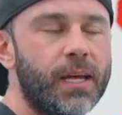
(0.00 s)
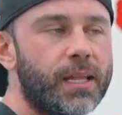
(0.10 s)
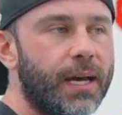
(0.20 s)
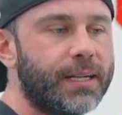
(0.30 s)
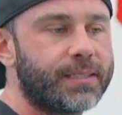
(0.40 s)

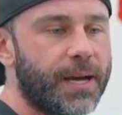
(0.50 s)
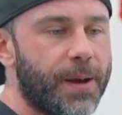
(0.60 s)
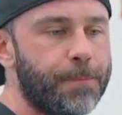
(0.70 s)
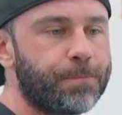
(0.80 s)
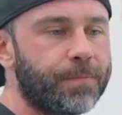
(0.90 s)
that
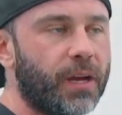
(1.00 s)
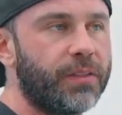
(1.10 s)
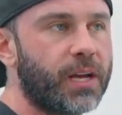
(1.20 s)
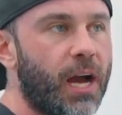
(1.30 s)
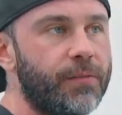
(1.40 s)

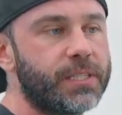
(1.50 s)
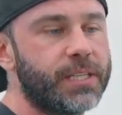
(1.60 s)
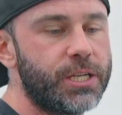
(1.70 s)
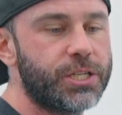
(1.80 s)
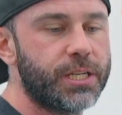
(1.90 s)
the
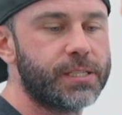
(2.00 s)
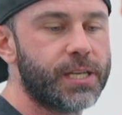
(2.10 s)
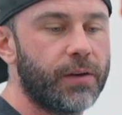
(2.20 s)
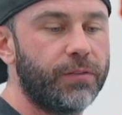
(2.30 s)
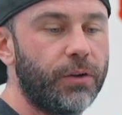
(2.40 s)
conversations
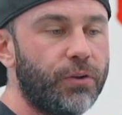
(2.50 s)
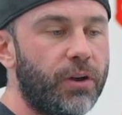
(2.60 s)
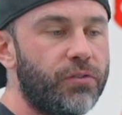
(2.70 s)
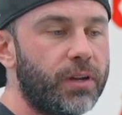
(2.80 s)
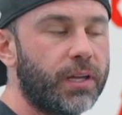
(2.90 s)
of
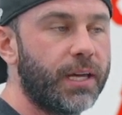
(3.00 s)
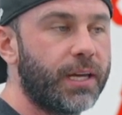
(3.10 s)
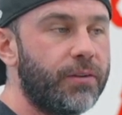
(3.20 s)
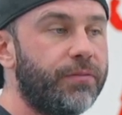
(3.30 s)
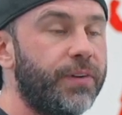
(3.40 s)
nutrition can
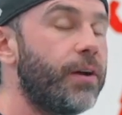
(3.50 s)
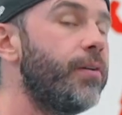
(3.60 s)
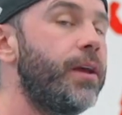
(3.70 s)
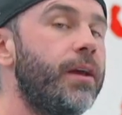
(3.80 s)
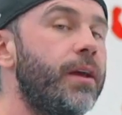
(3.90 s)
get
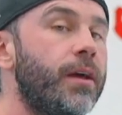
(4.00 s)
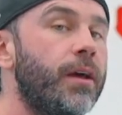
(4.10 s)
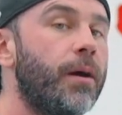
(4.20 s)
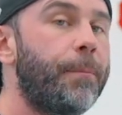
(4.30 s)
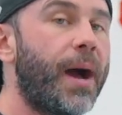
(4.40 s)
very
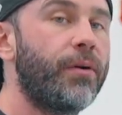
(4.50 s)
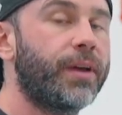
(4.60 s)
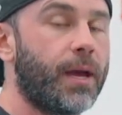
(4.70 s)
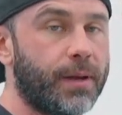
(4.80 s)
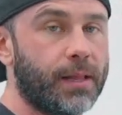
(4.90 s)

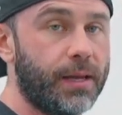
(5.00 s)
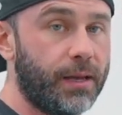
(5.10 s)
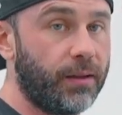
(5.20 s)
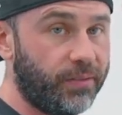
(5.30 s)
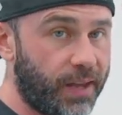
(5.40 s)
biochemically
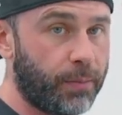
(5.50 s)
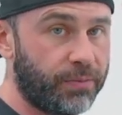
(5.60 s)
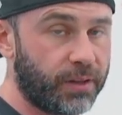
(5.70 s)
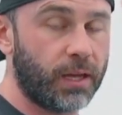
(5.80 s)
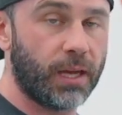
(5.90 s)
in
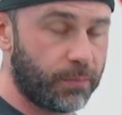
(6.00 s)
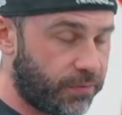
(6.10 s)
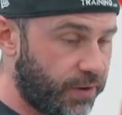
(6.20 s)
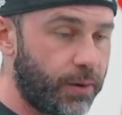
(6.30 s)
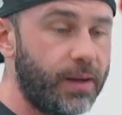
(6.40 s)
depth. It can get
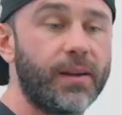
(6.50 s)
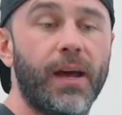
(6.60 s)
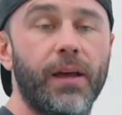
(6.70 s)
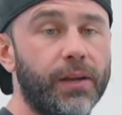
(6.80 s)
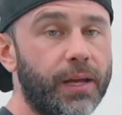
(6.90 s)
very
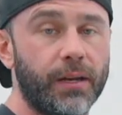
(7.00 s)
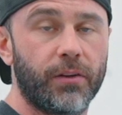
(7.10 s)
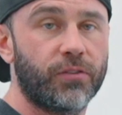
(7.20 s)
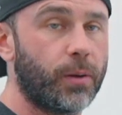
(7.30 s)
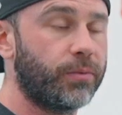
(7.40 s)
dialed in
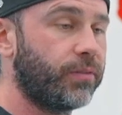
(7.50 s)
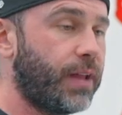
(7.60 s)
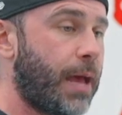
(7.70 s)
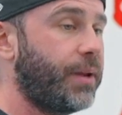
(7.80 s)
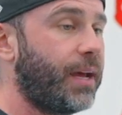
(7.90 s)
terms of
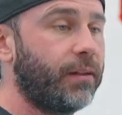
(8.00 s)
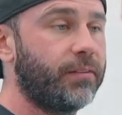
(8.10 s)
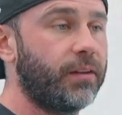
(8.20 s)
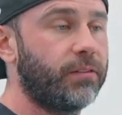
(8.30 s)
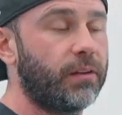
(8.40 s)
lab
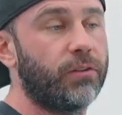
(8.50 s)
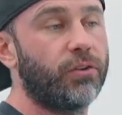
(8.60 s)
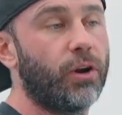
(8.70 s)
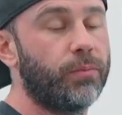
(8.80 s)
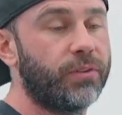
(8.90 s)
analysis, in
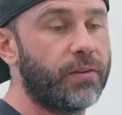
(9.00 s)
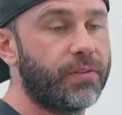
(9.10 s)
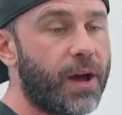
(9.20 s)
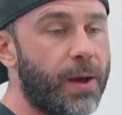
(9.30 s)
terms of